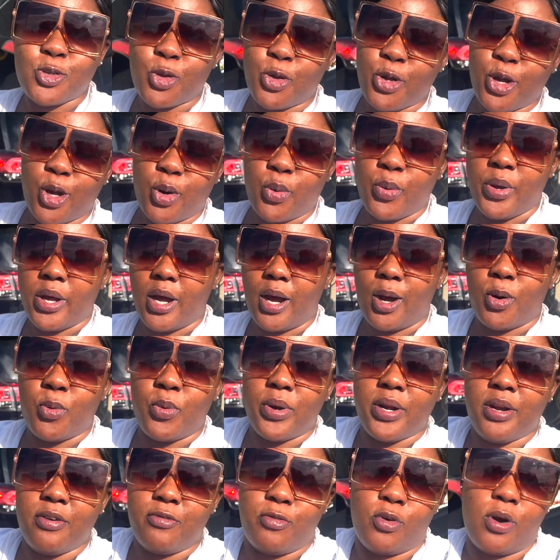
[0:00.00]
yeah, we are
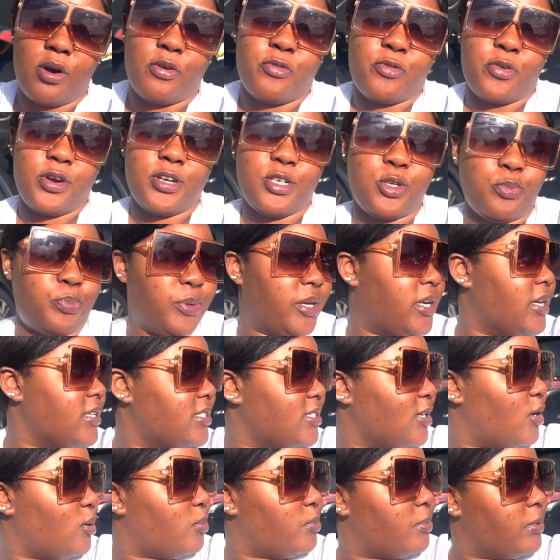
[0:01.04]
waiting for our friend to pick us
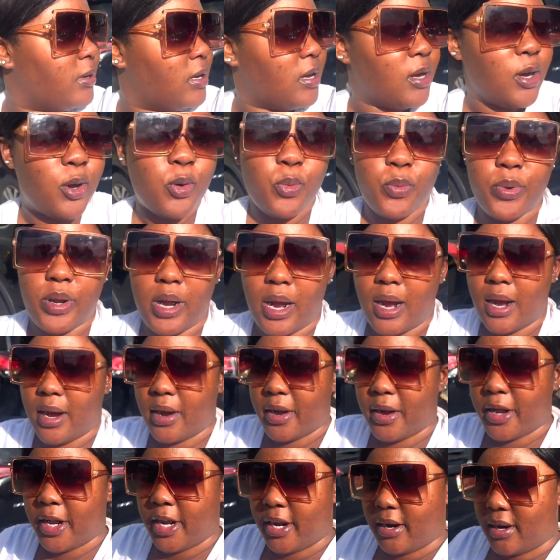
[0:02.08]
up. We are out
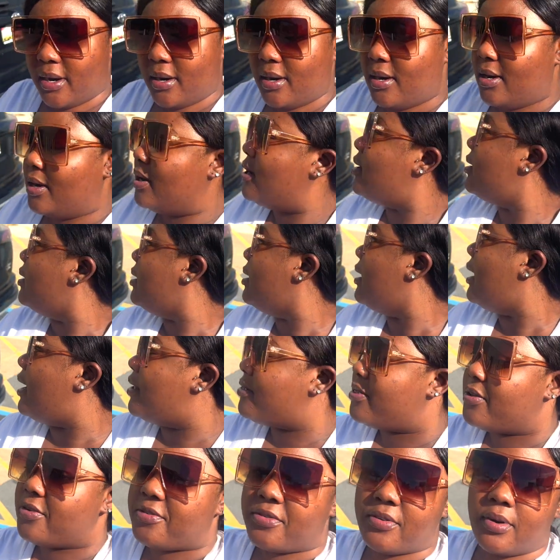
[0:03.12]
here at
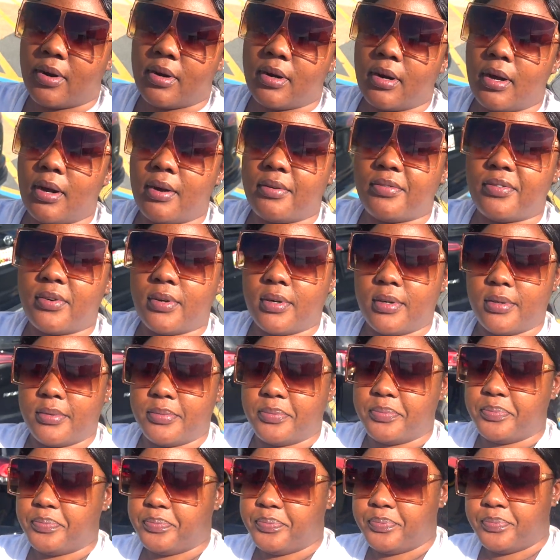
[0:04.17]
the front of
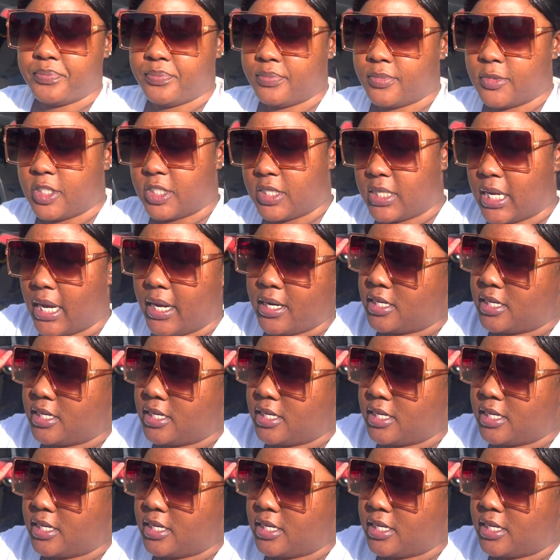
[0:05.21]
the tire